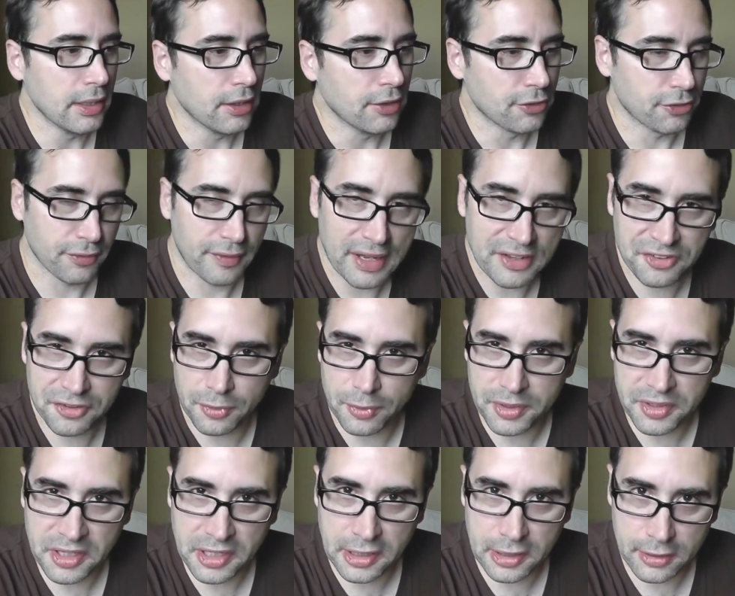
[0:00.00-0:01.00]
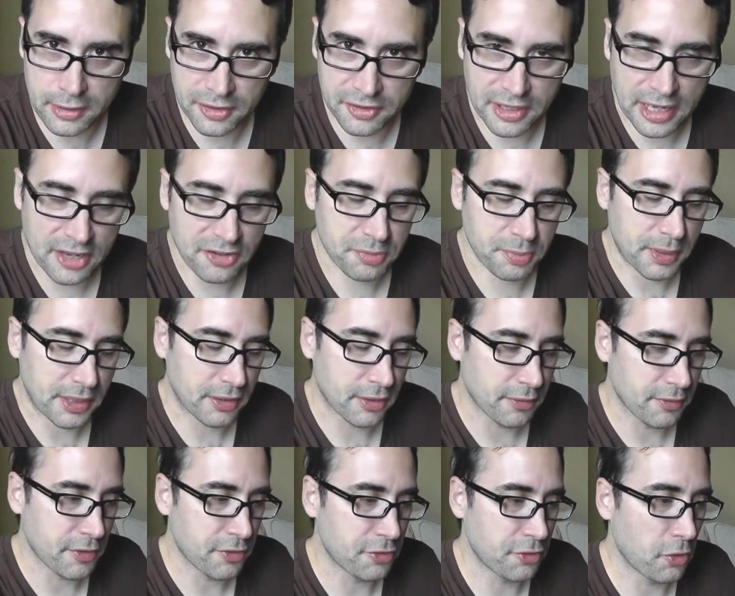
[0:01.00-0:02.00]
So that's the ridiculous aspect
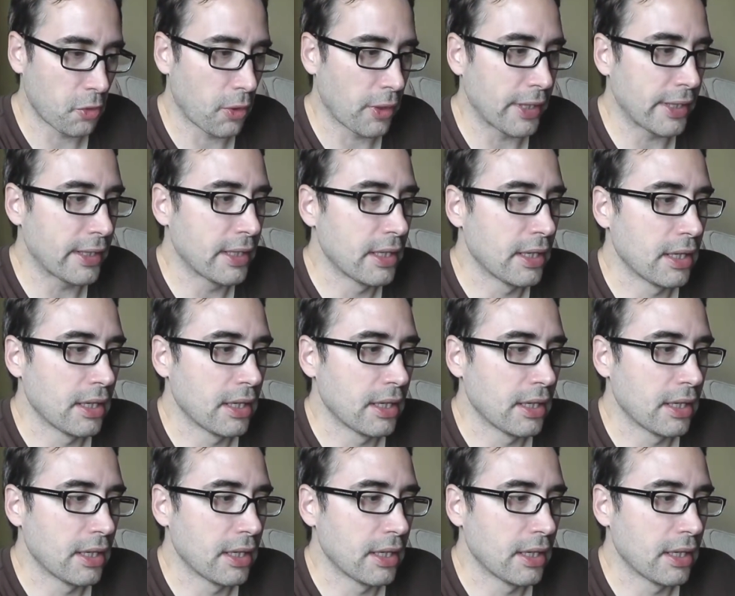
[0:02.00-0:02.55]
of the story.